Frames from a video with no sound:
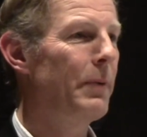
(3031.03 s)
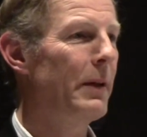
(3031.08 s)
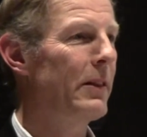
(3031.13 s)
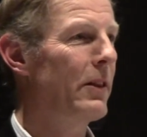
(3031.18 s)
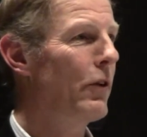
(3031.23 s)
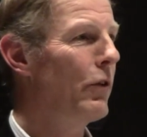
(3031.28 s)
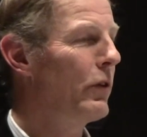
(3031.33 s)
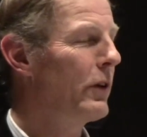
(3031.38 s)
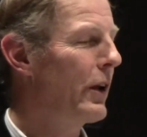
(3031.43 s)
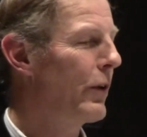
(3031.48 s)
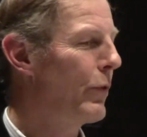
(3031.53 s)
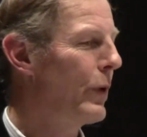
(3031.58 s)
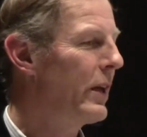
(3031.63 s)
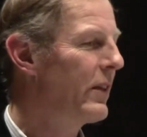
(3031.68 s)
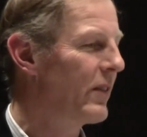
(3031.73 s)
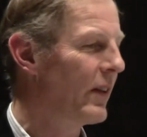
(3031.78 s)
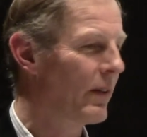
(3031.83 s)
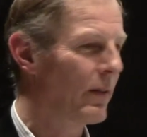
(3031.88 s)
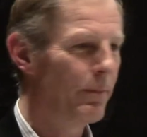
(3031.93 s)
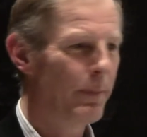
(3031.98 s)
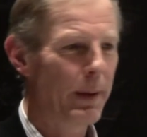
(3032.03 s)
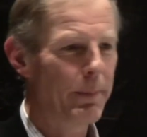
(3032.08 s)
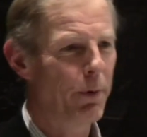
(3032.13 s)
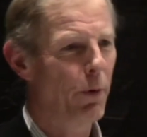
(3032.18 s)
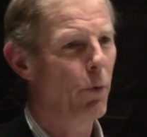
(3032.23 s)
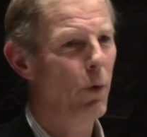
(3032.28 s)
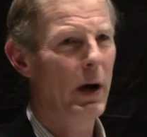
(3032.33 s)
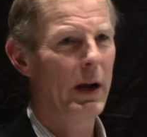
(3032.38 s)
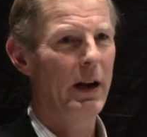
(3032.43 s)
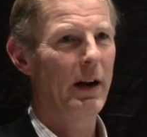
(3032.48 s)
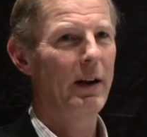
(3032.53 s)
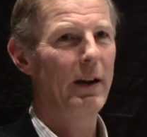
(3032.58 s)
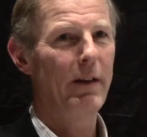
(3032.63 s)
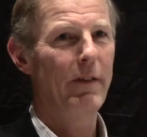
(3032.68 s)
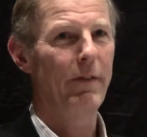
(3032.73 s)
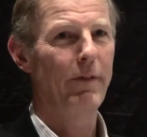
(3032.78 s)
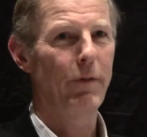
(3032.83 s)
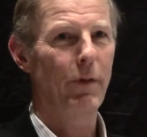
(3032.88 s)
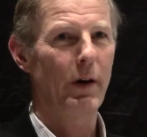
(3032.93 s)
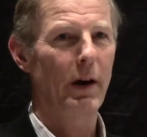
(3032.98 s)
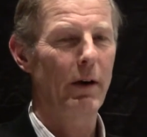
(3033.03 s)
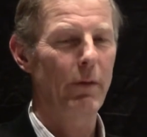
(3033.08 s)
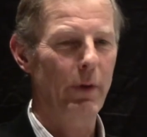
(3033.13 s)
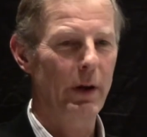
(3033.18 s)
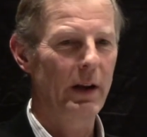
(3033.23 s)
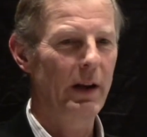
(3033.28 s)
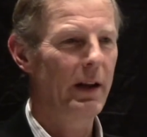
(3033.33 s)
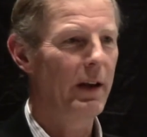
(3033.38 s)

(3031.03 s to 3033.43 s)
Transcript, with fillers: But the only reason people want to live where we